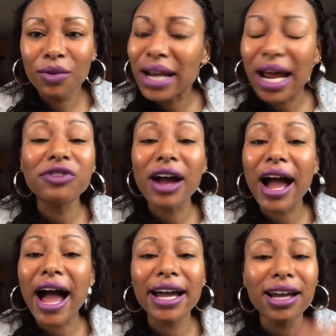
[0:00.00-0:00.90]
whenever
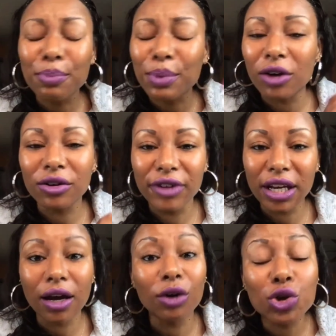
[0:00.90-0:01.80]
I upload a
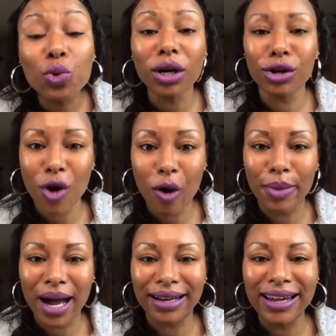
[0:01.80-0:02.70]
video, you want to know
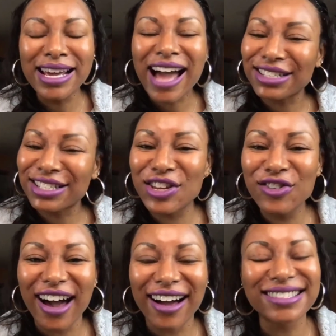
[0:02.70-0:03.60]
about it. I'll see you
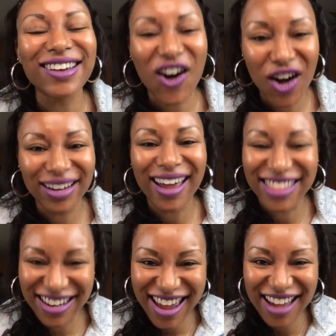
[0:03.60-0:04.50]
guys on
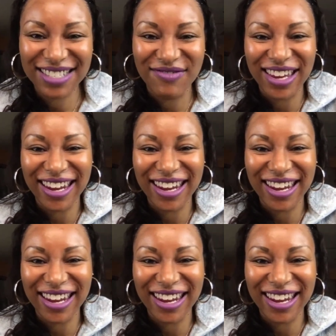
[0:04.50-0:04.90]
the next